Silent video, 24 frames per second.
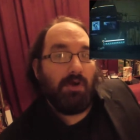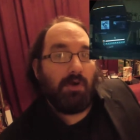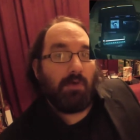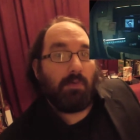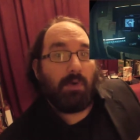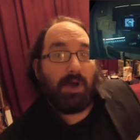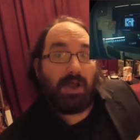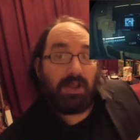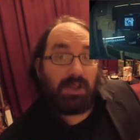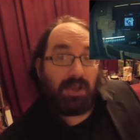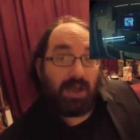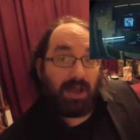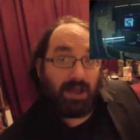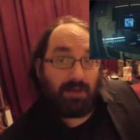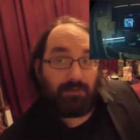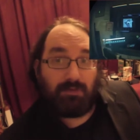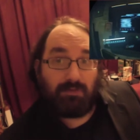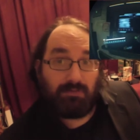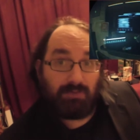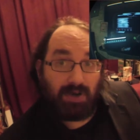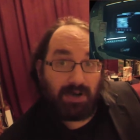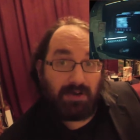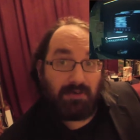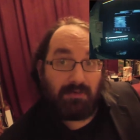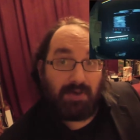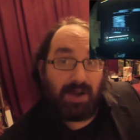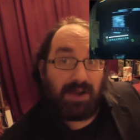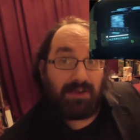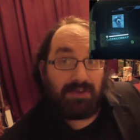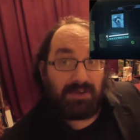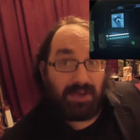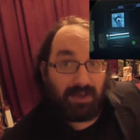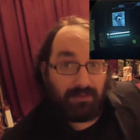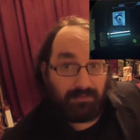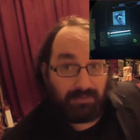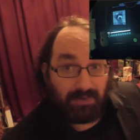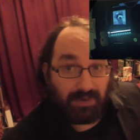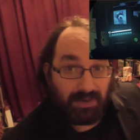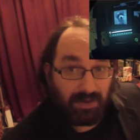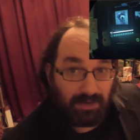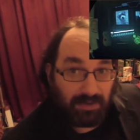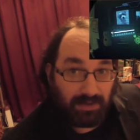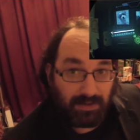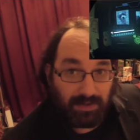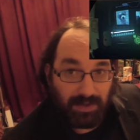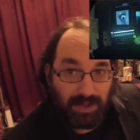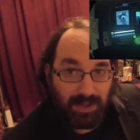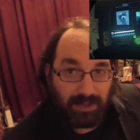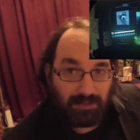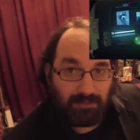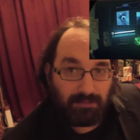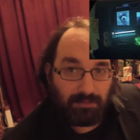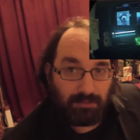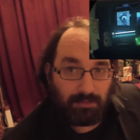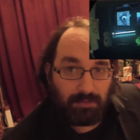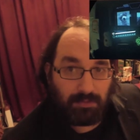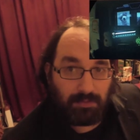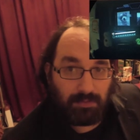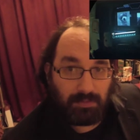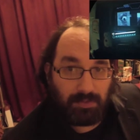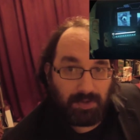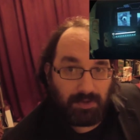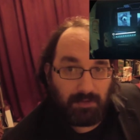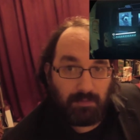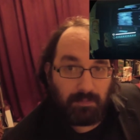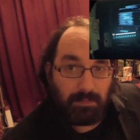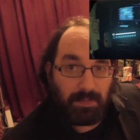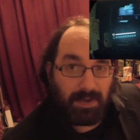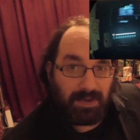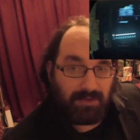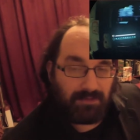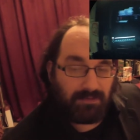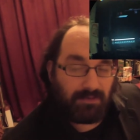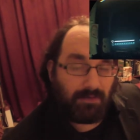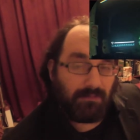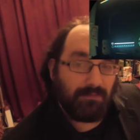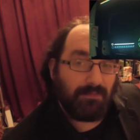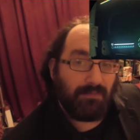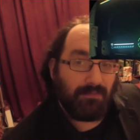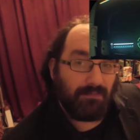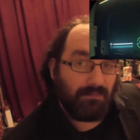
where you have to run around, you have to collect all little bits of